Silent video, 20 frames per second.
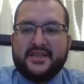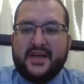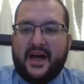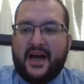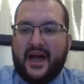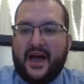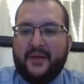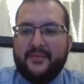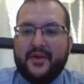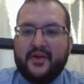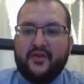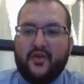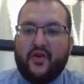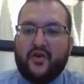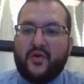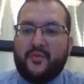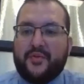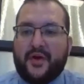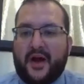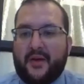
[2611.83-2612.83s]
Because I'm your
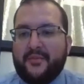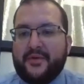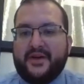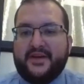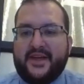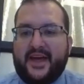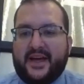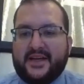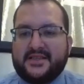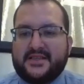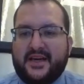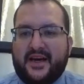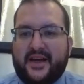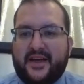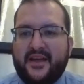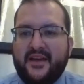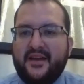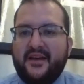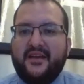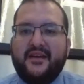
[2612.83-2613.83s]
local property tax
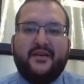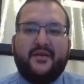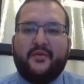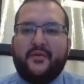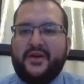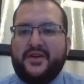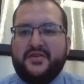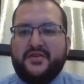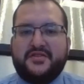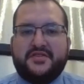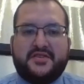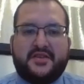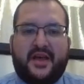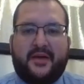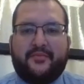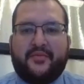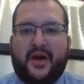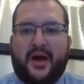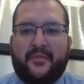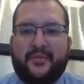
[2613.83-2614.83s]
guy. We do
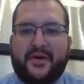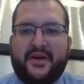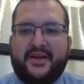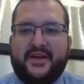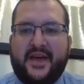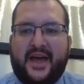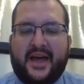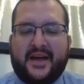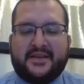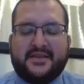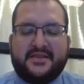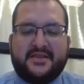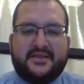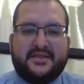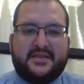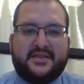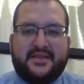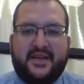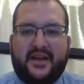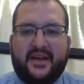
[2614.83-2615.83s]
state property
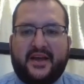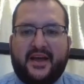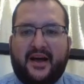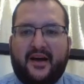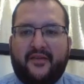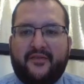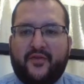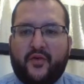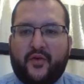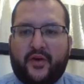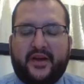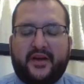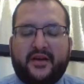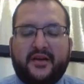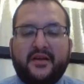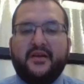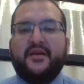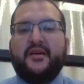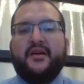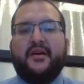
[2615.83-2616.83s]
taxes in the state of
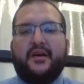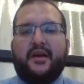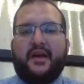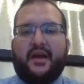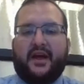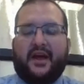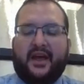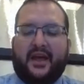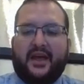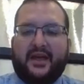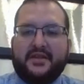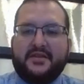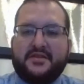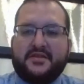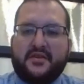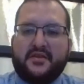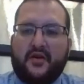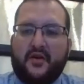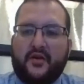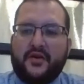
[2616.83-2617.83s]
California. And
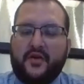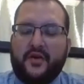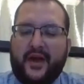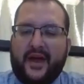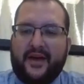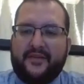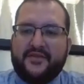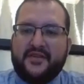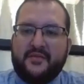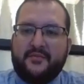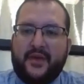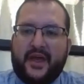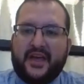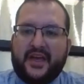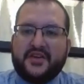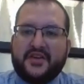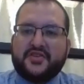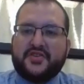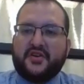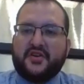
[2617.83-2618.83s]
so you have to
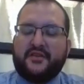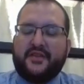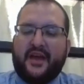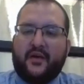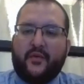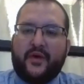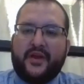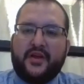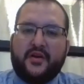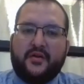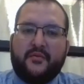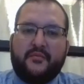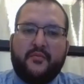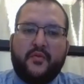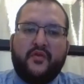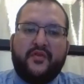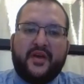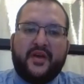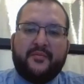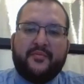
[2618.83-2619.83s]
make sure that when you're
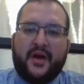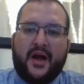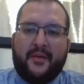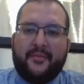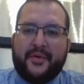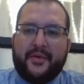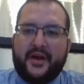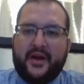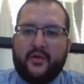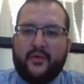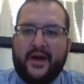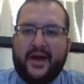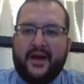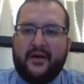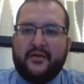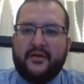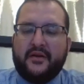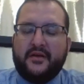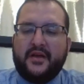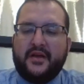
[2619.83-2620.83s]
moving property
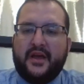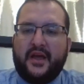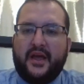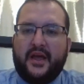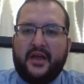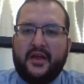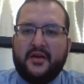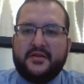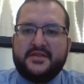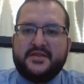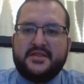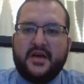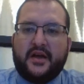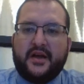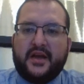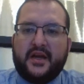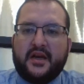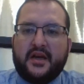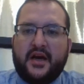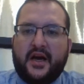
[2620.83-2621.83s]
around, it's
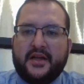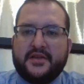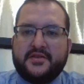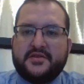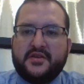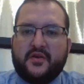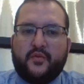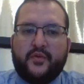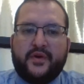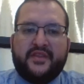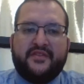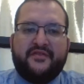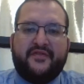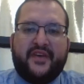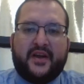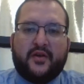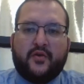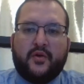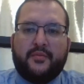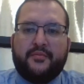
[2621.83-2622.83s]
done in concert with
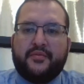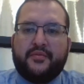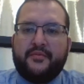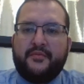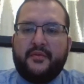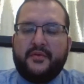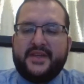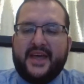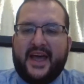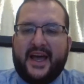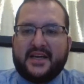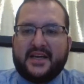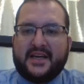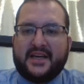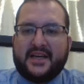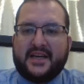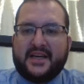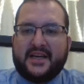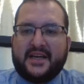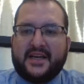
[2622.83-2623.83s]
federal
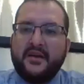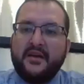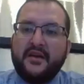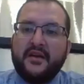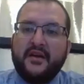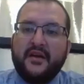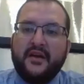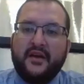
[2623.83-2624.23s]
tax laws.